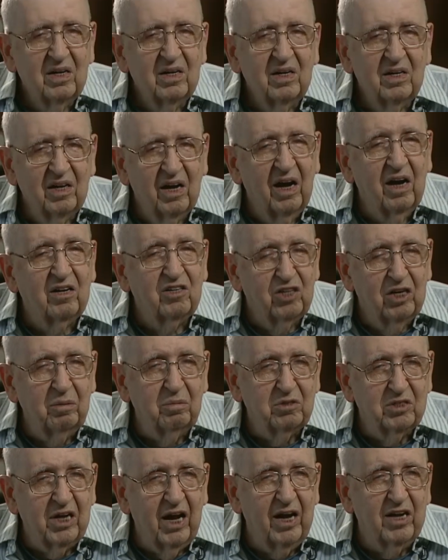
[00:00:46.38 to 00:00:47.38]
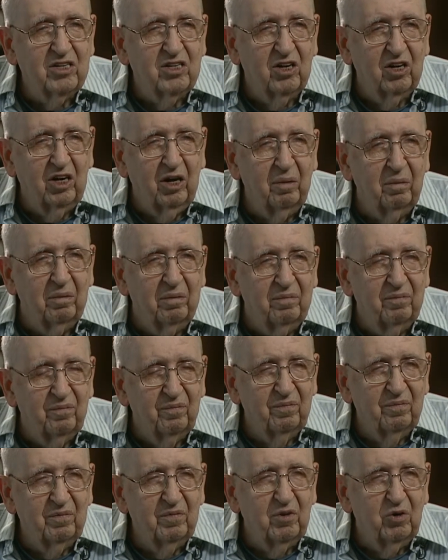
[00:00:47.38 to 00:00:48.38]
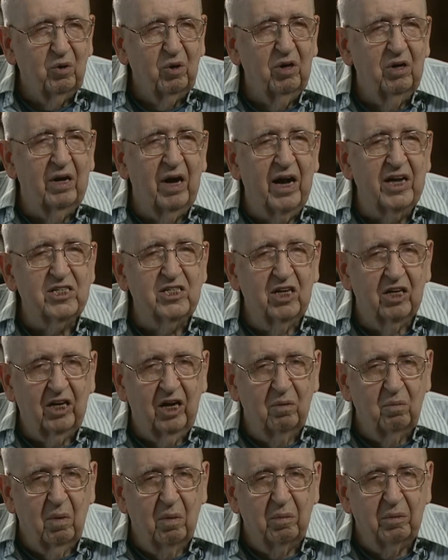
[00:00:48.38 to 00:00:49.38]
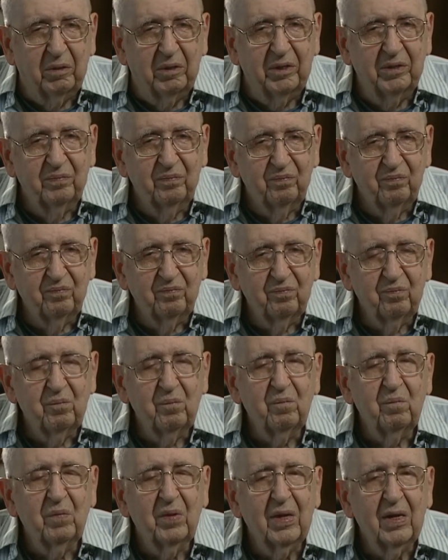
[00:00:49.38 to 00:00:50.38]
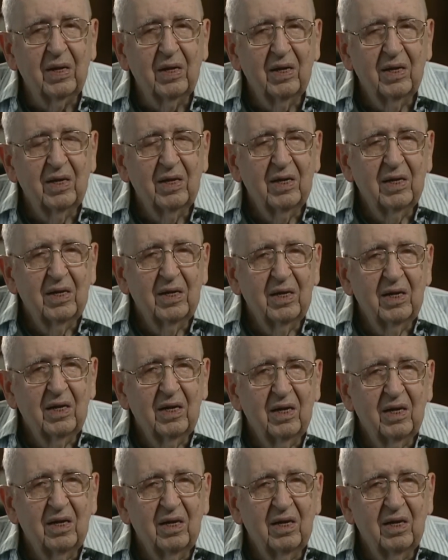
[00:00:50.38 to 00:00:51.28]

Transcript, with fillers: Yeah, she was nice looking, real nice looking woman. He was tall.